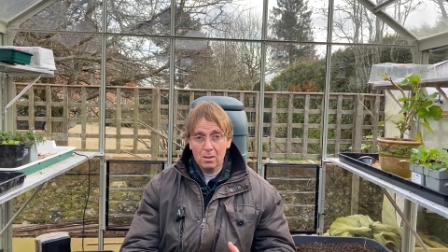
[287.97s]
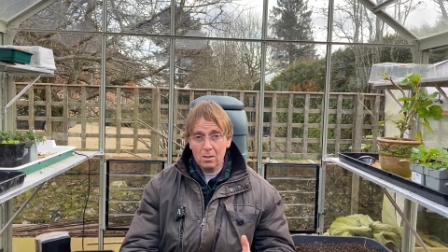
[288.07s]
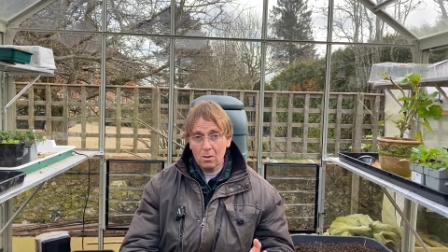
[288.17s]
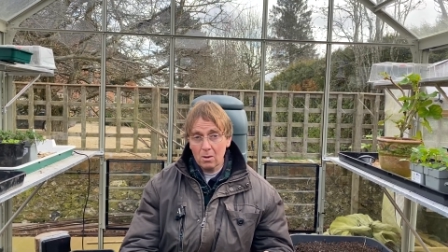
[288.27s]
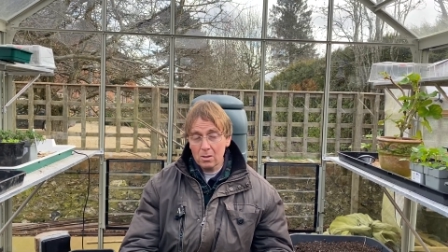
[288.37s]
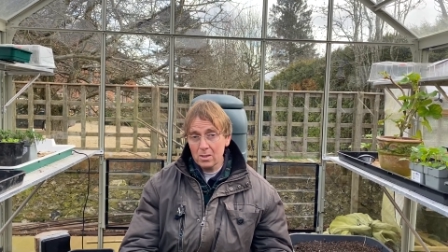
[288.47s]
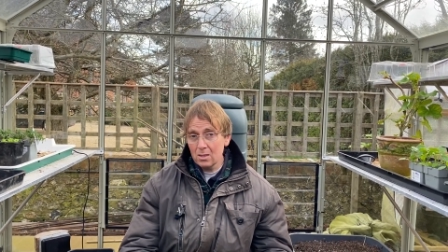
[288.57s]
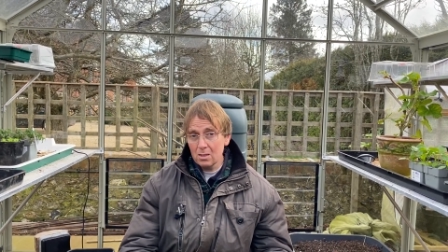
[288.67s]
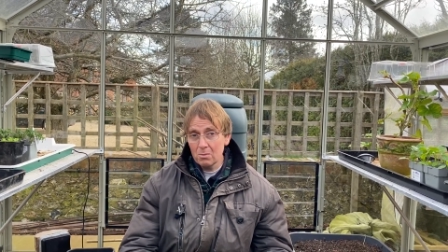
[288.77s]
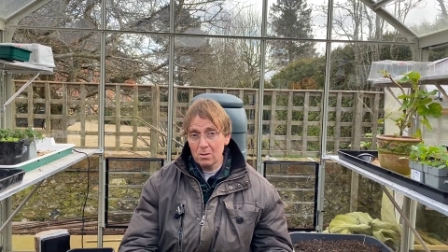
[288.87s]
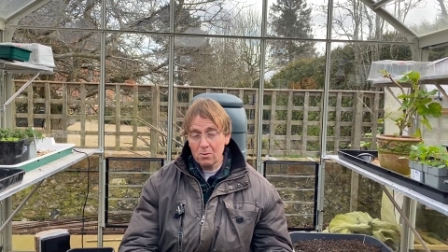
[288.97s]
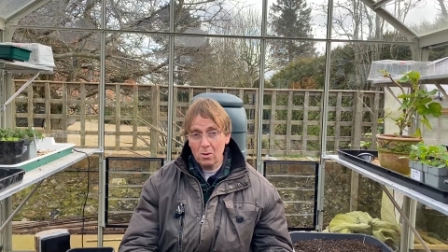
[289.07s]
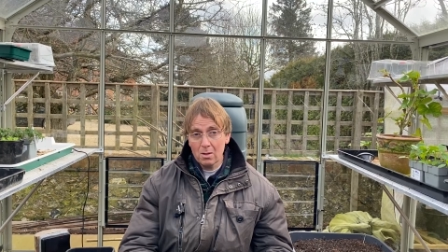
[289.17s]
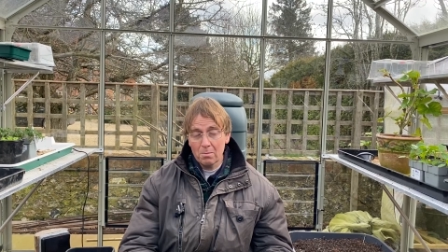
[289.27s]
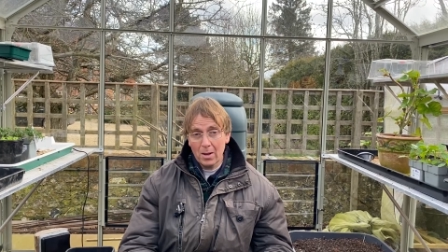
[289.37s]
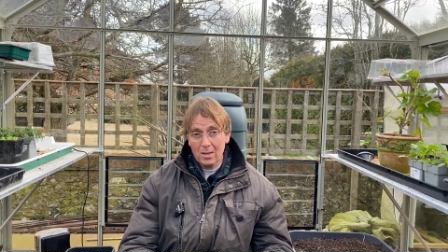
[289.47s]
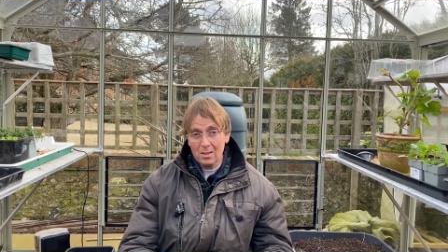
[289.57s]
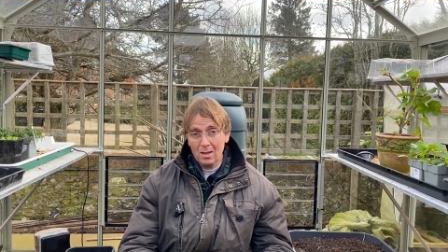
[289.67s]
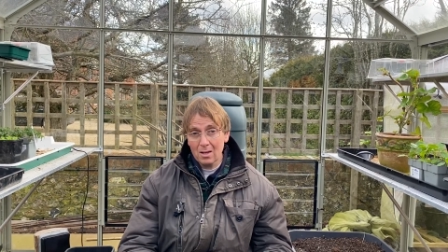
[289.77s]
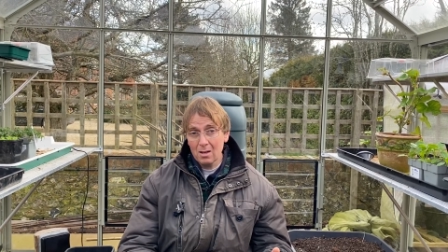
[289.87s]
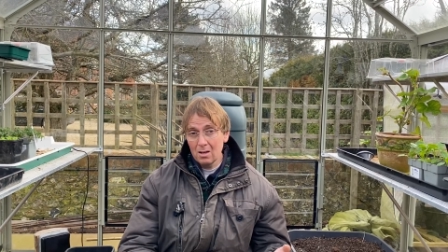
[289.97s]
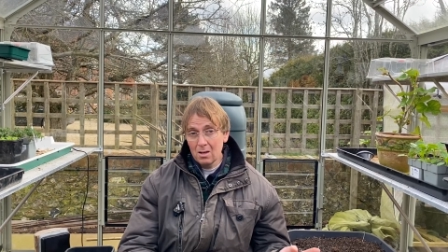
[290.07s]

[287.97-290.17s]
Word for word: So our system is quite basic.